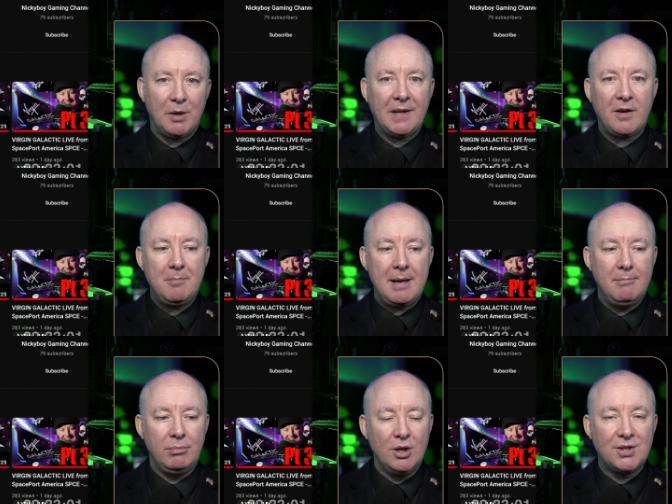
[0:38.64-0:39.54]
one of our
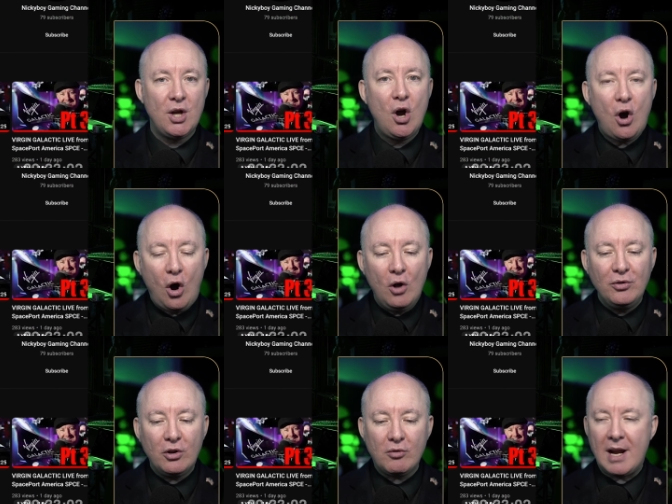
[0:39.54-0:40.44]
members,
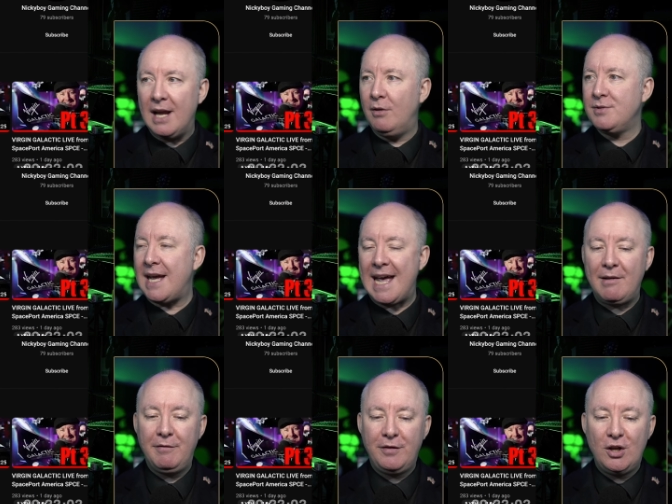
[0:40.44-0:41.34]
on the ground
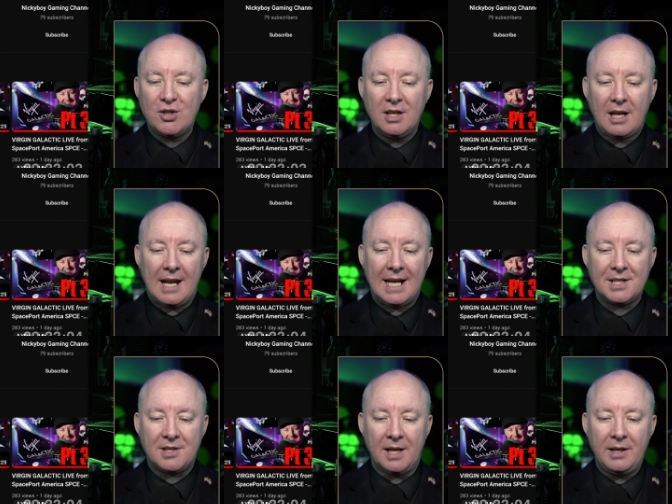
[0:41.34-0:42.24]
at Virgin
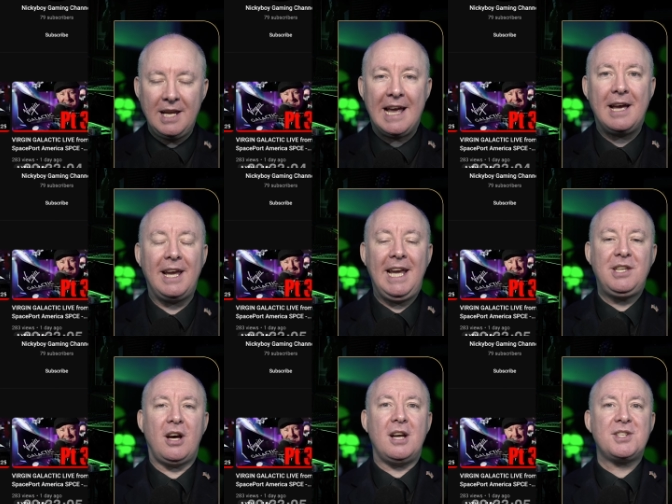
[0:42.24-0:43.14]
Galactic. Yeah, he
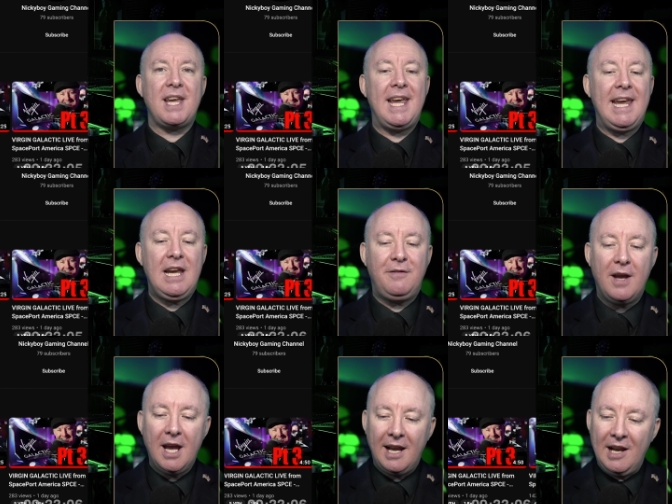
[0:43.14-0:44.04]
touched Eve.
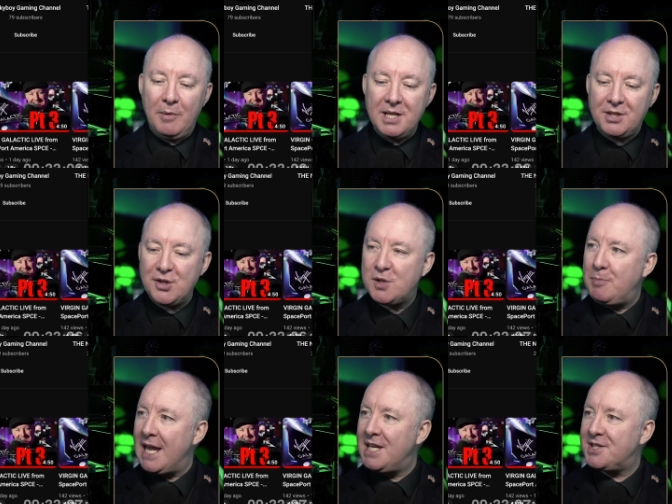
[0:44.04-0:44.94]
He went to the
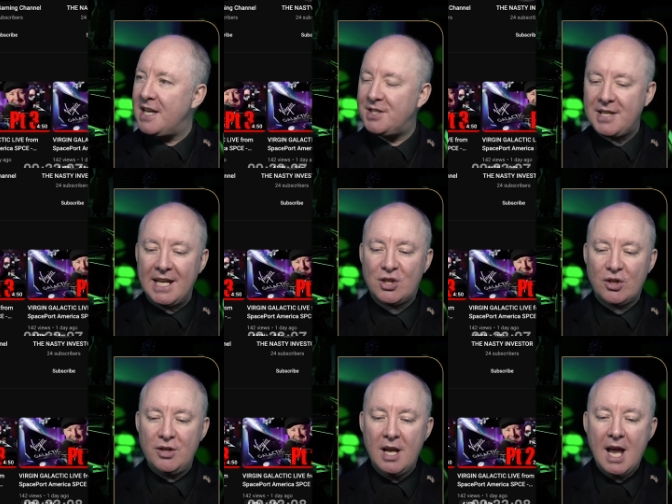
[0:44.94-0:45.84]
space
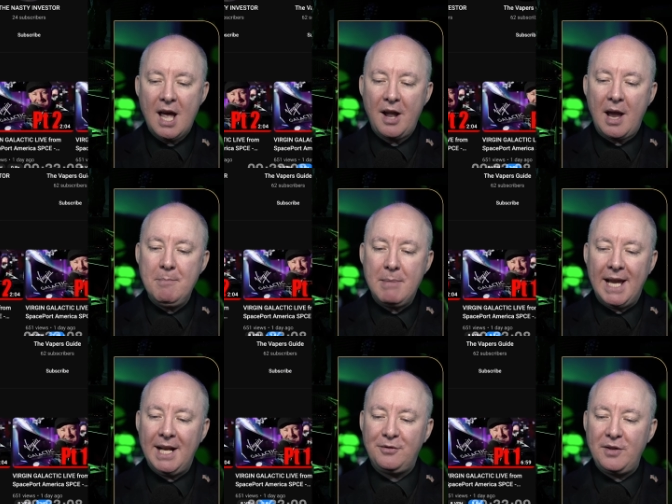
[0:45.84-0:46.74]
station, and I
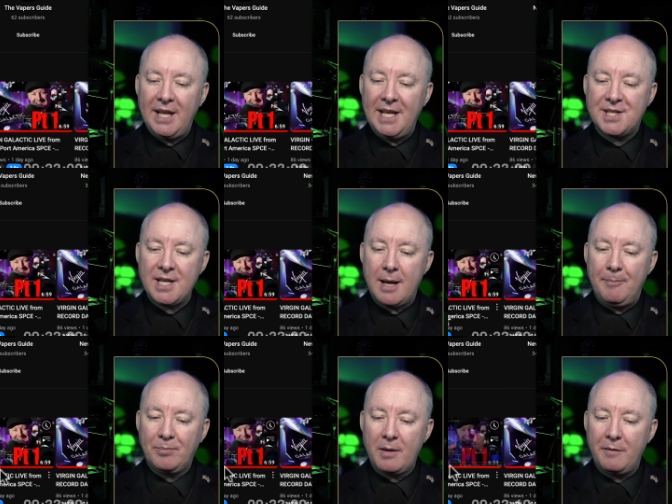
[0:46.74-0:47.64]
made these
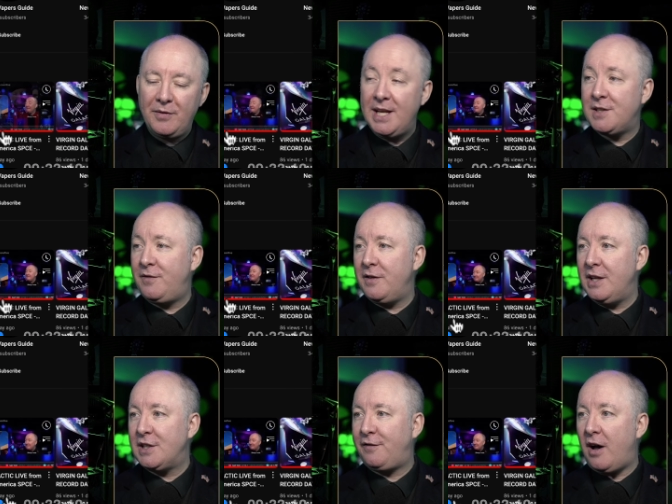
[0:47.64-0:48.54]
um, these
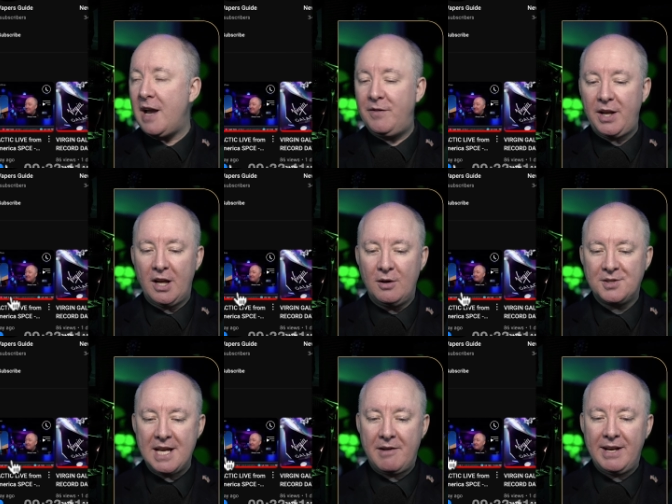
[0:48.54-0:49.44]
these five
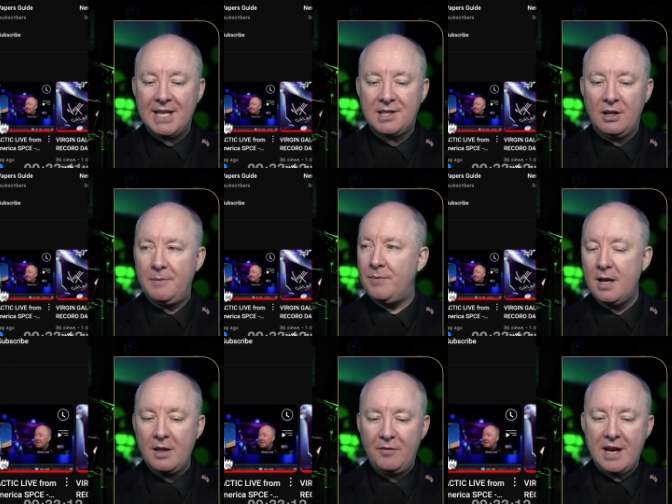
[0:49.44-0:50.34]
videos. There he is. Look,
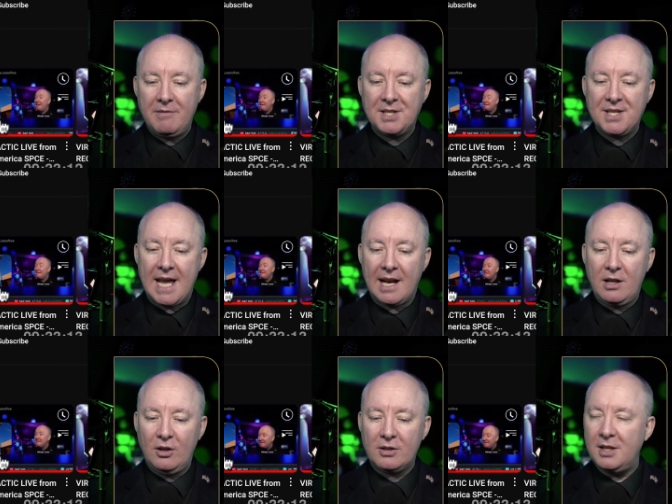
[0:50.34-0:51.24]
there is Zach
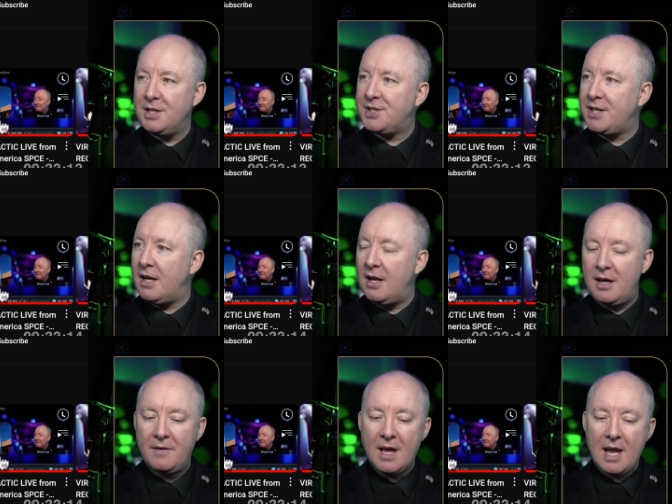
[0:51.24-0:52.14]
Gluck at, uh,